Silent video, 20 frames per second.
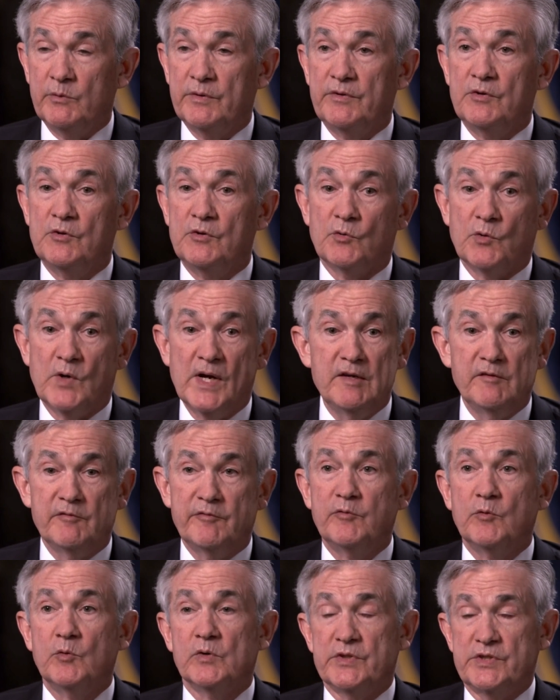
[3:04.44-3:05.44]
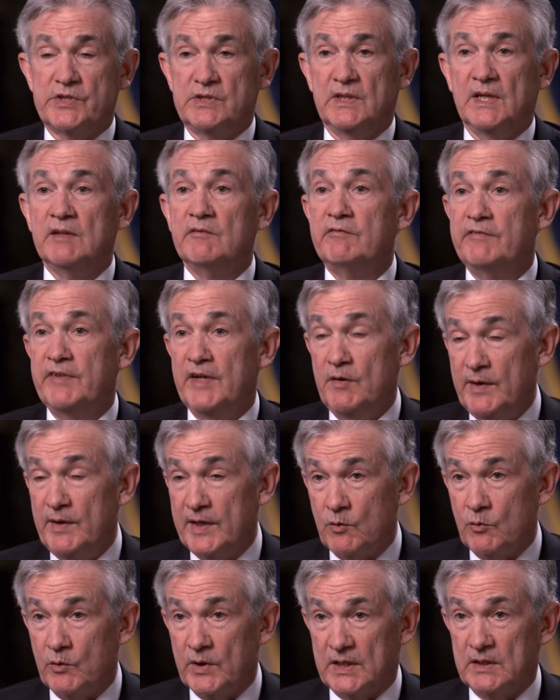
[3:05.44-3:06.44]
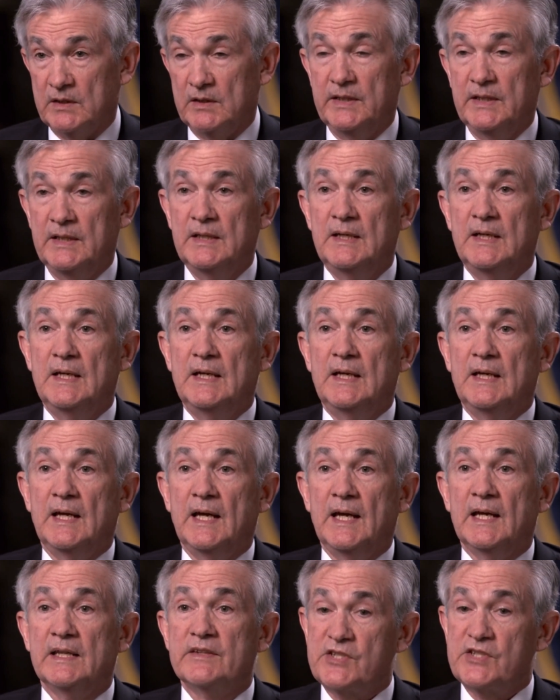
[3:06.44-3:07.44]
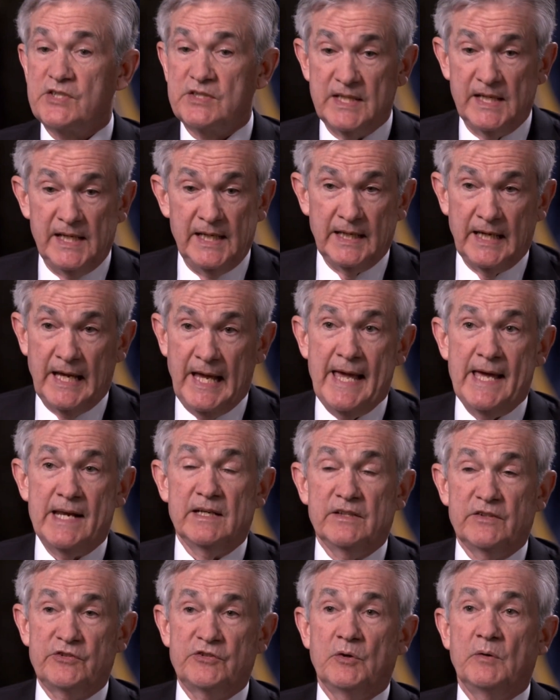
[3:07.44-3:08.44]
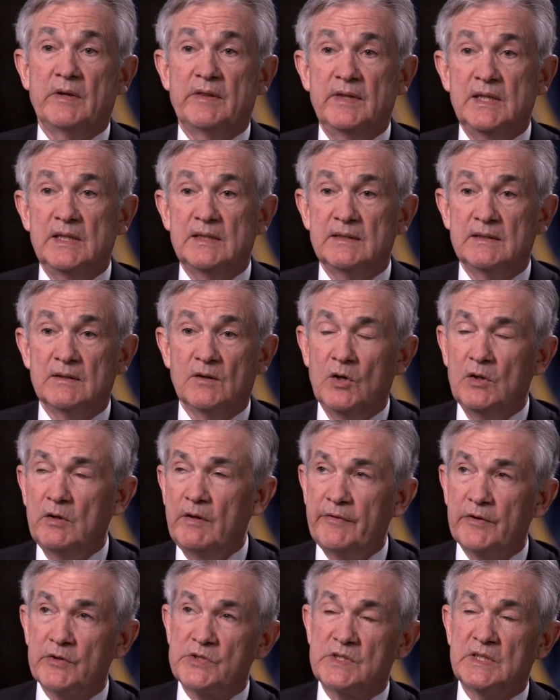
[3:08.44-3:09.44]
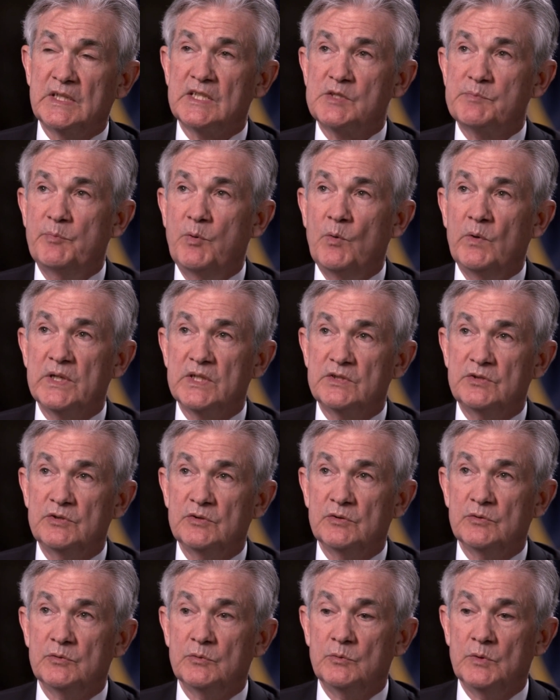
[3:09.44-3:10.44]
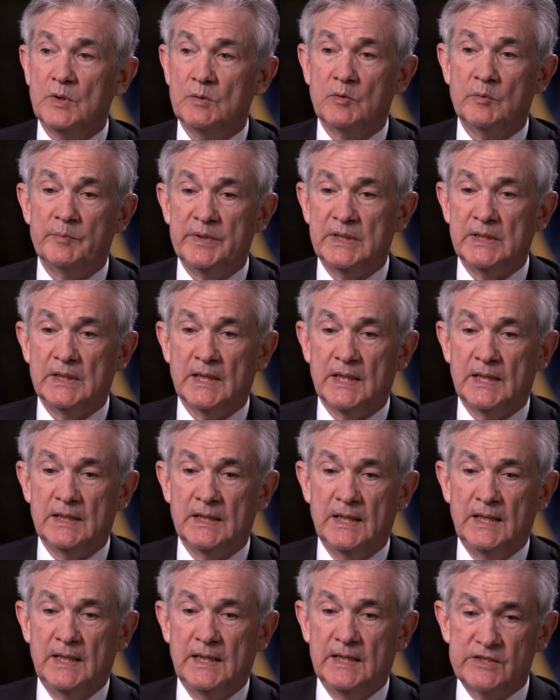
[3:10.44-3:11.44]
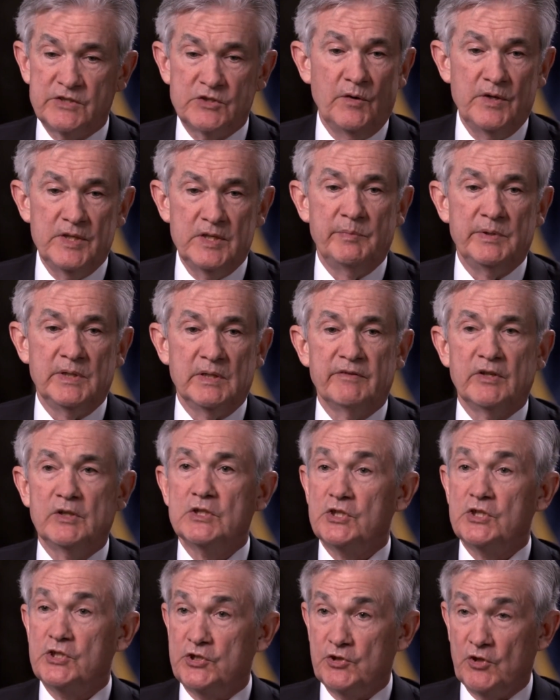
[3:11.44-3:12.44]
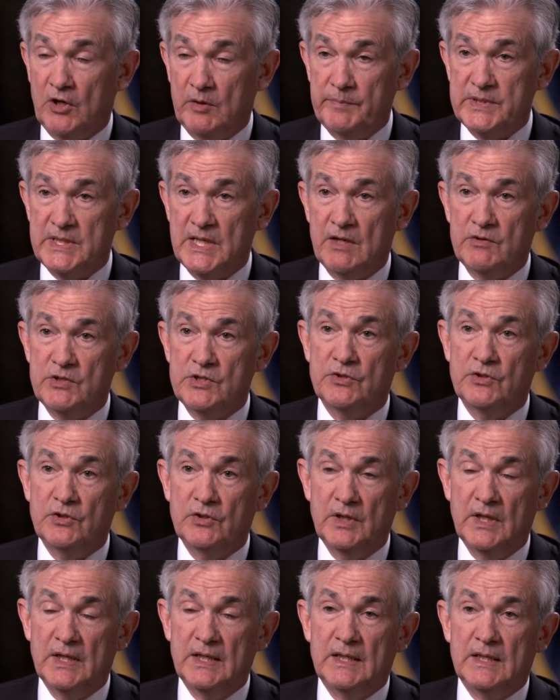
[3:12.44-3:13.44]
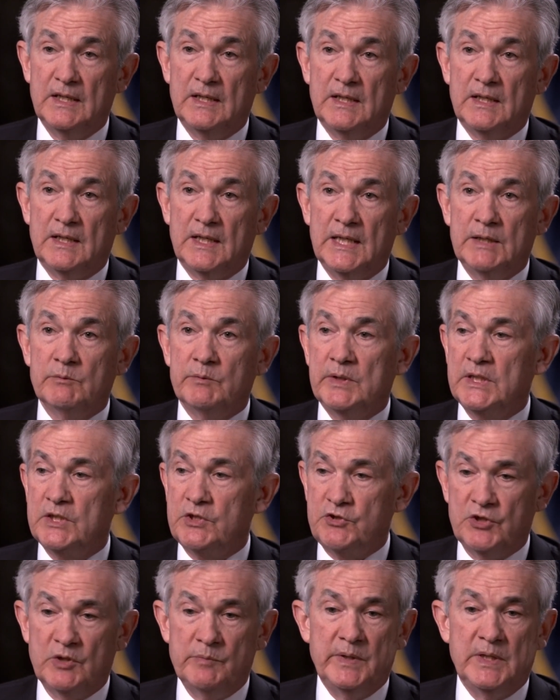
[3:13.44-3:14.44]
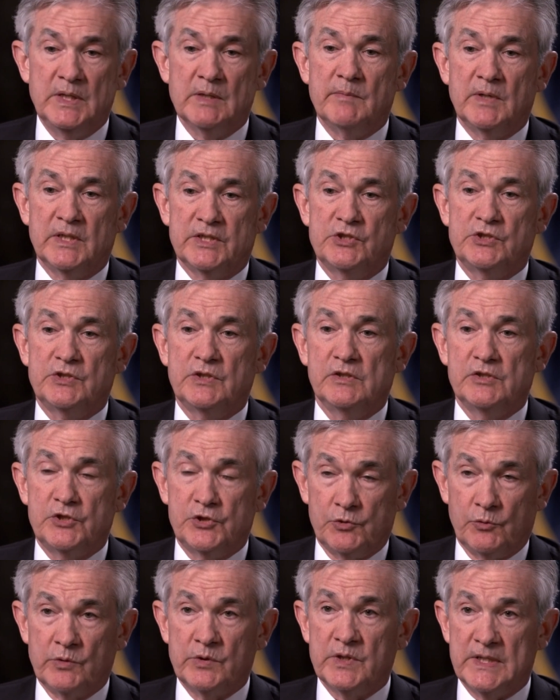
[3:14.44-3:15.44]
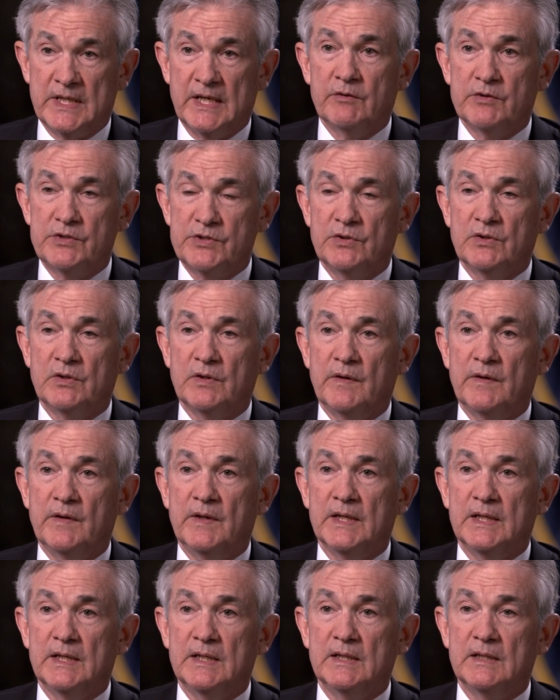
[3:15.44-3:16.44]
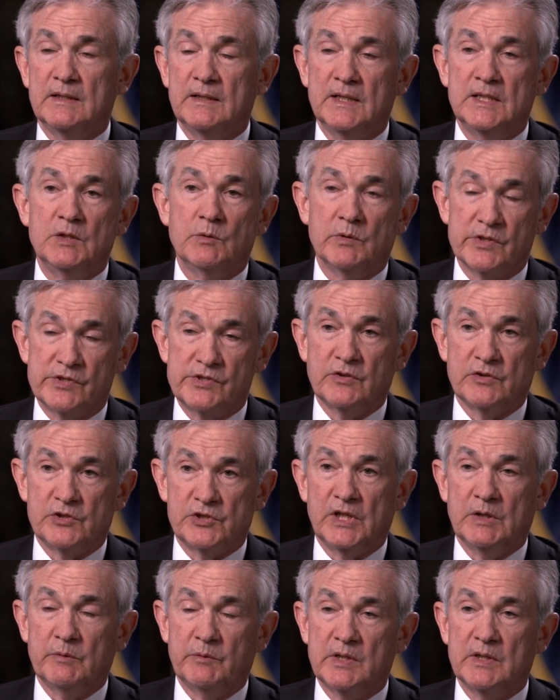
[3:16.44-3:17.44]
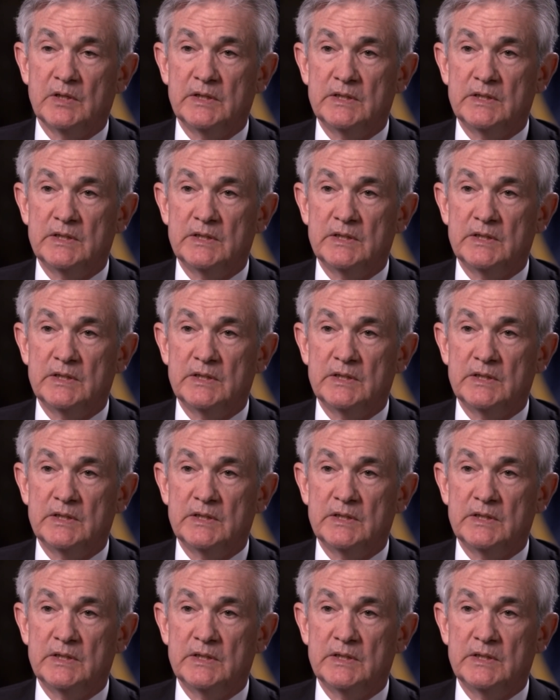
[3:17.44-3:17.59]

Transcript: with great force and very quickly and staying at it. So I think all of those things point to what will be it's going to be a very sharp downturn. It should be a much shorter downturn than you would associate with the